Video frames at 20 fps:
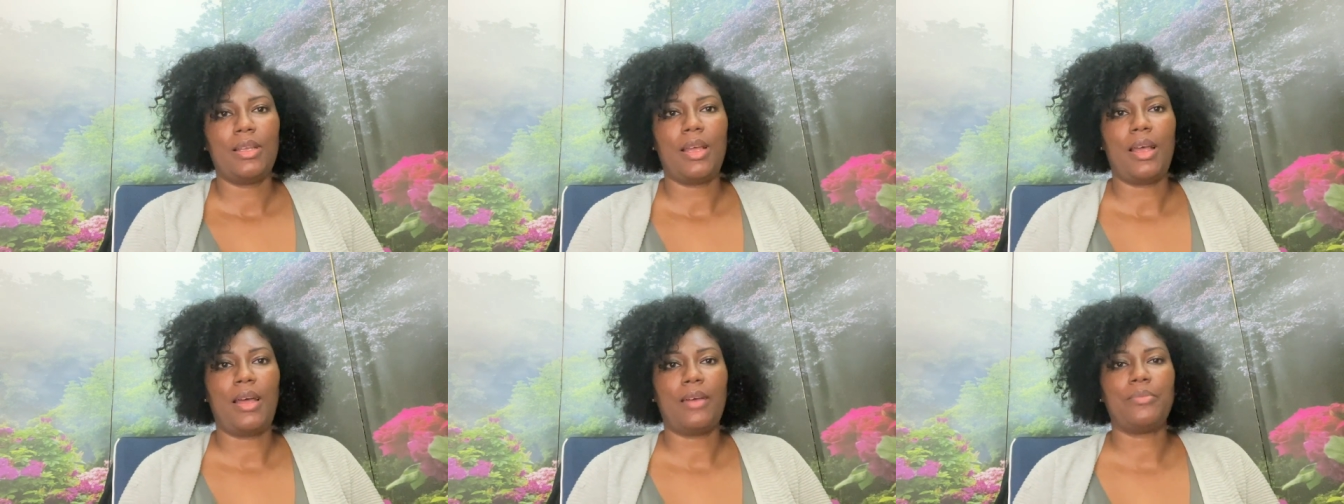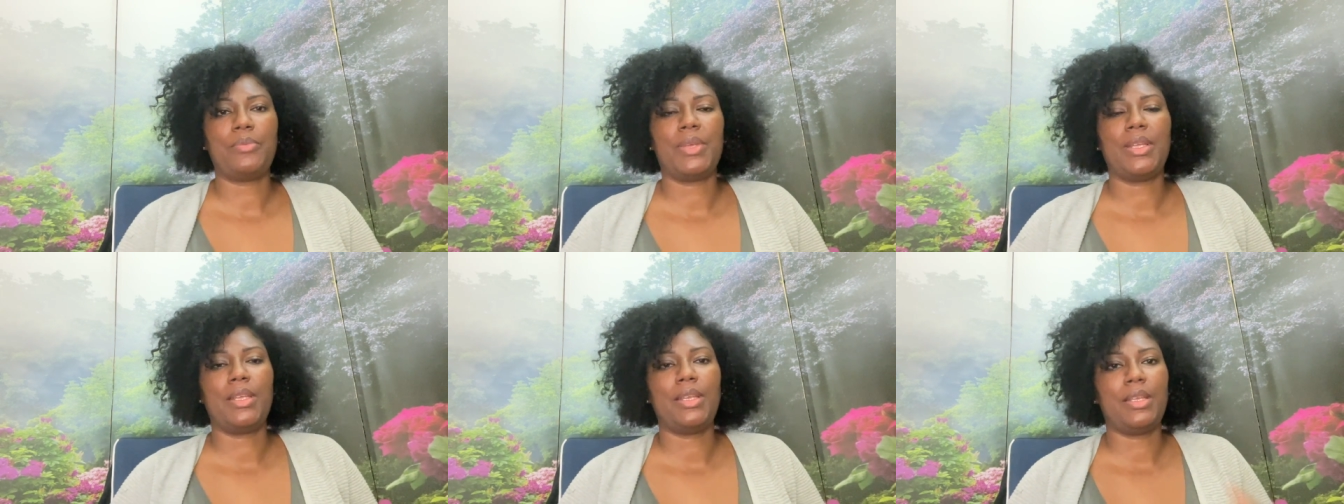I've
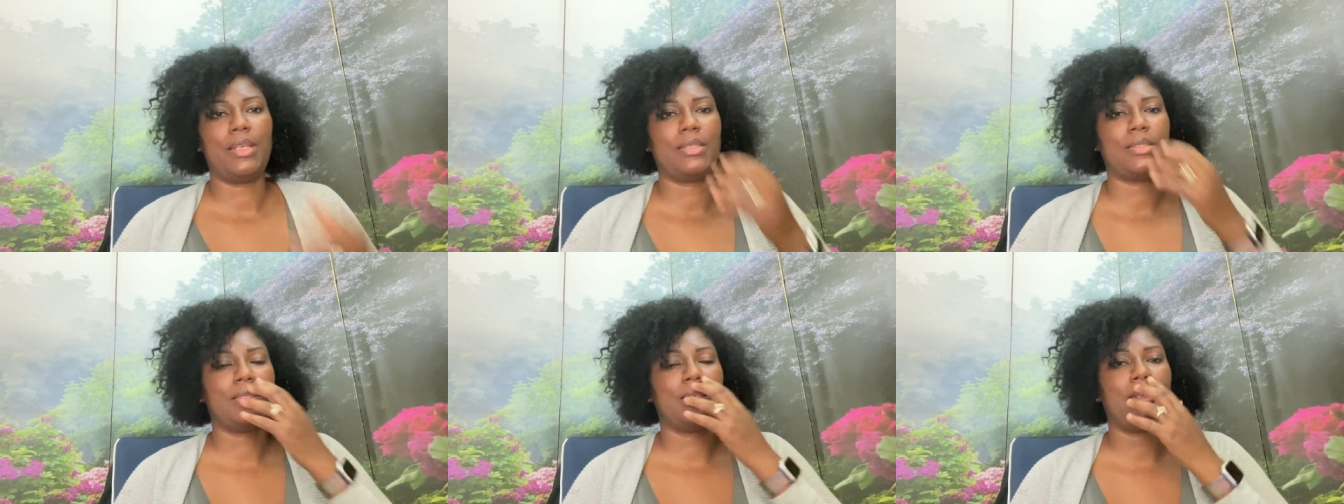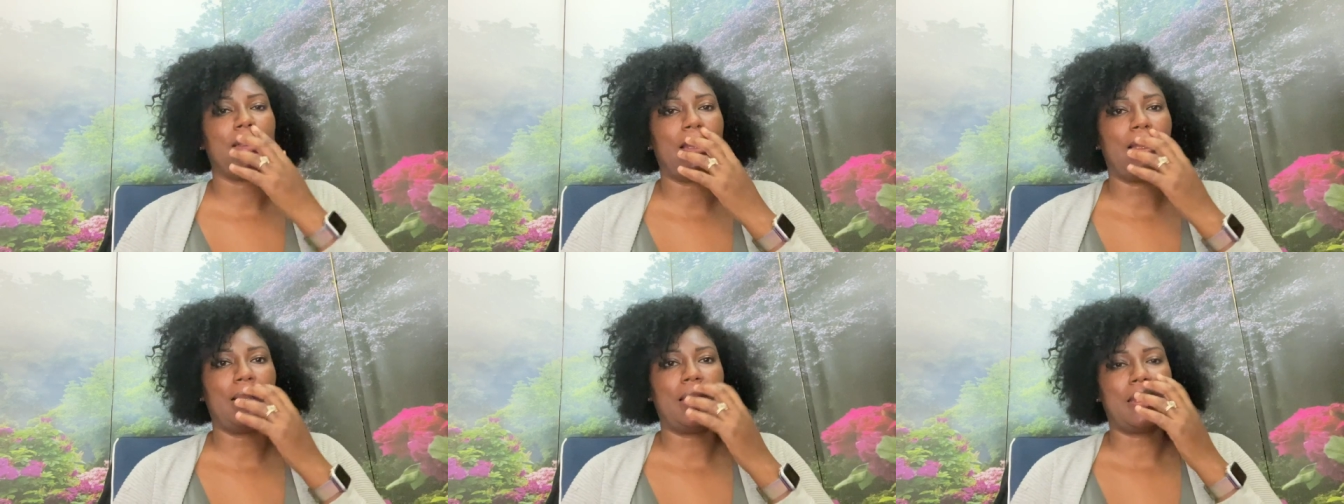been
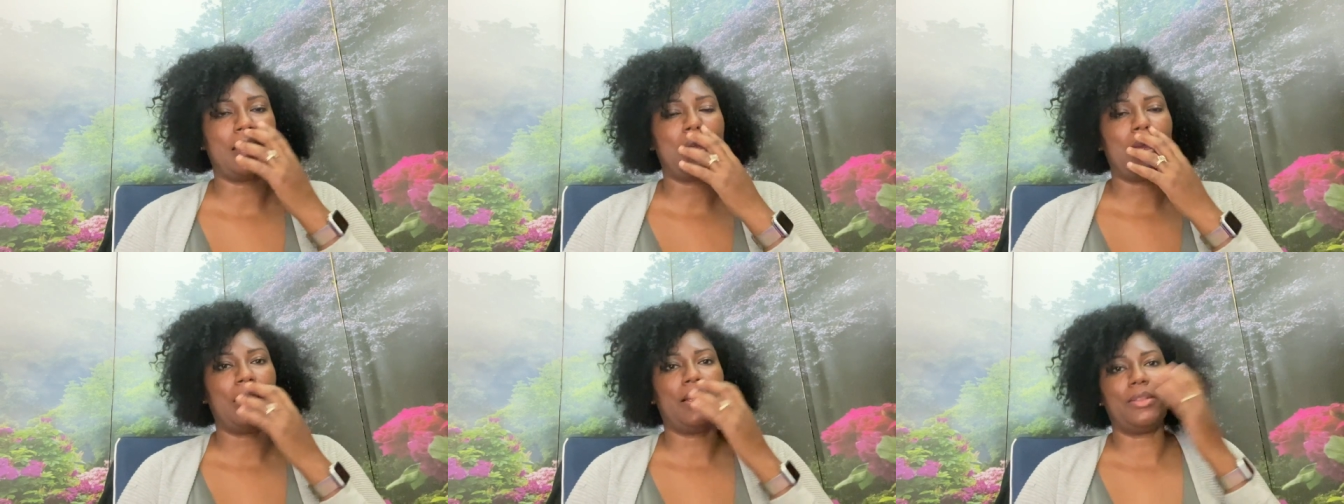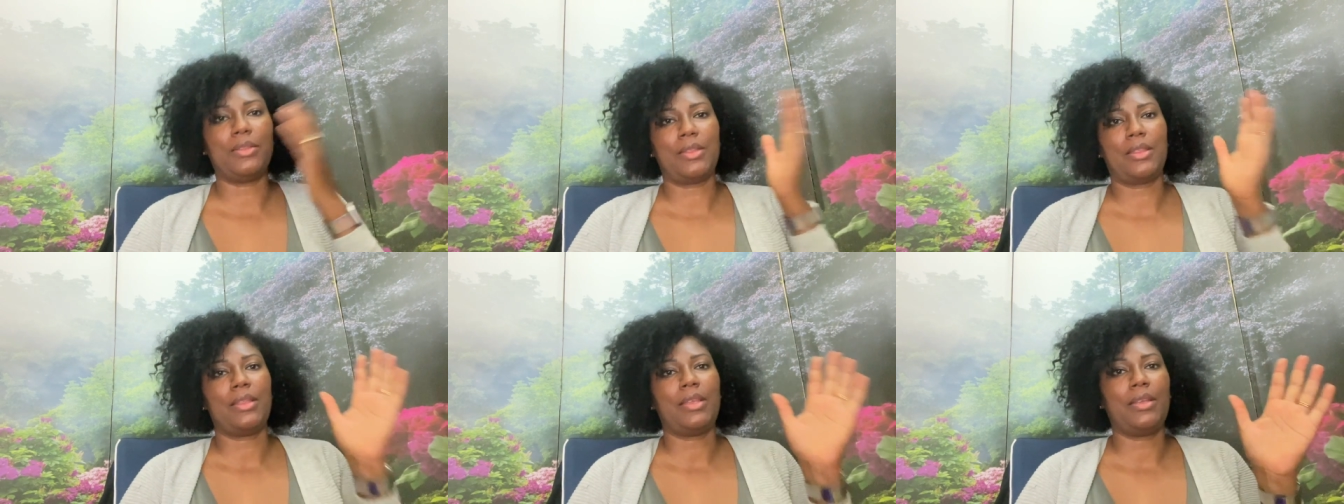eating a lot of
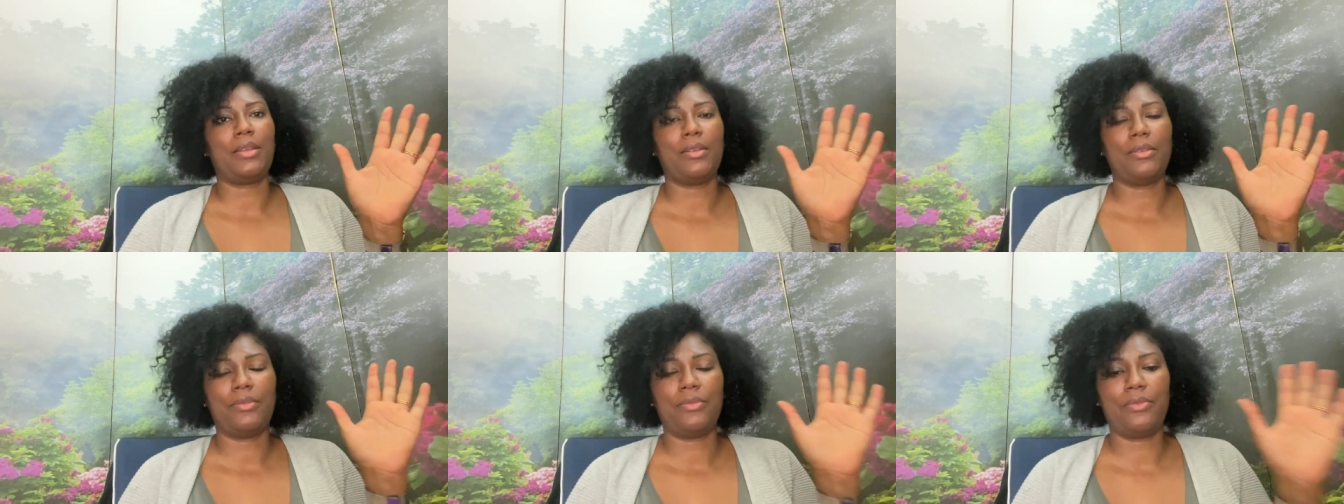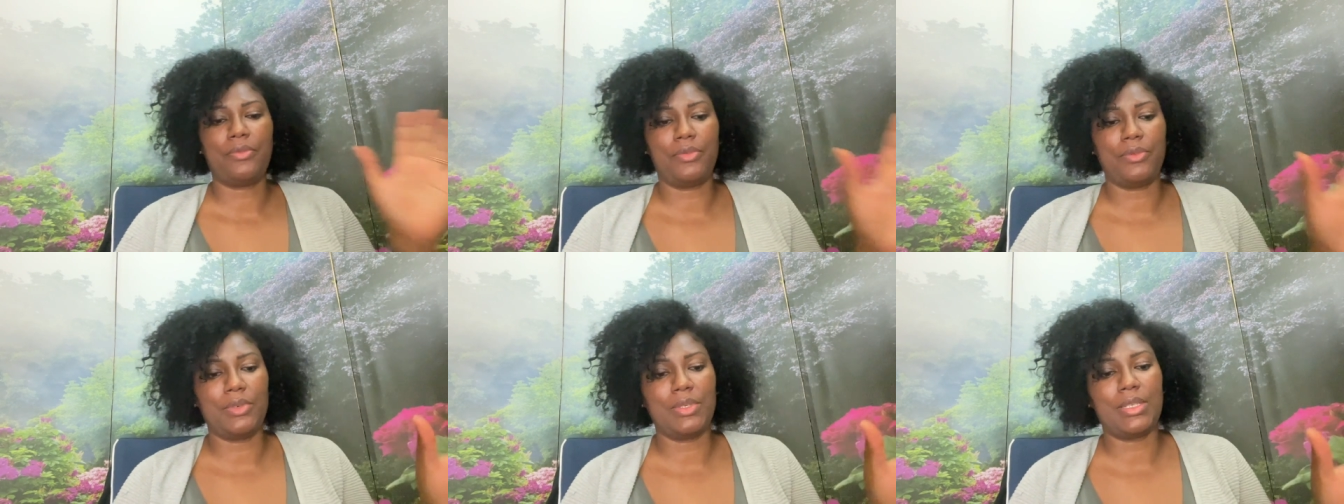healthy
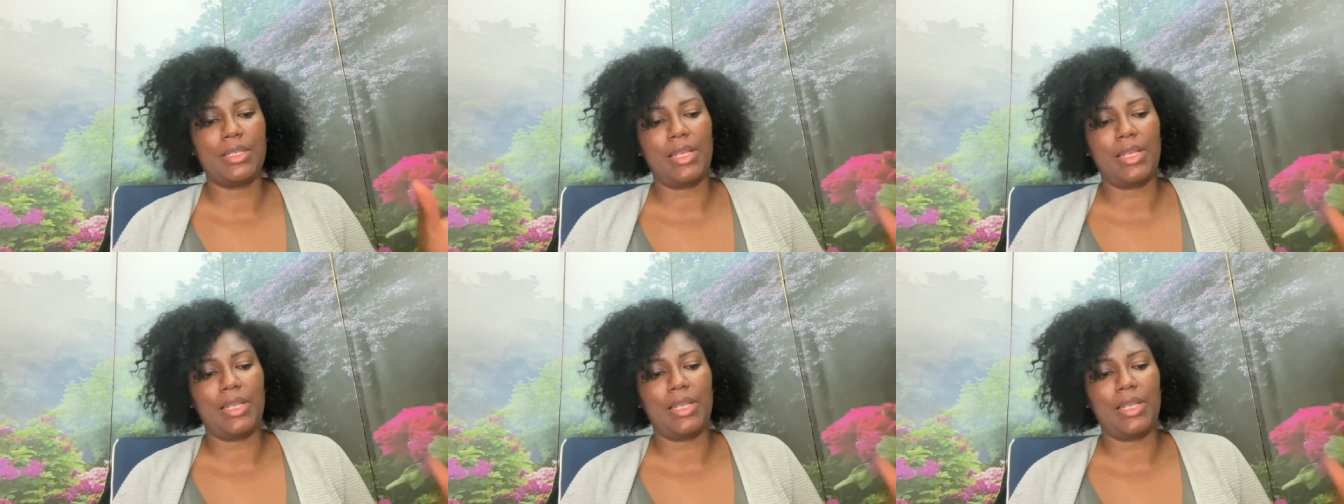food.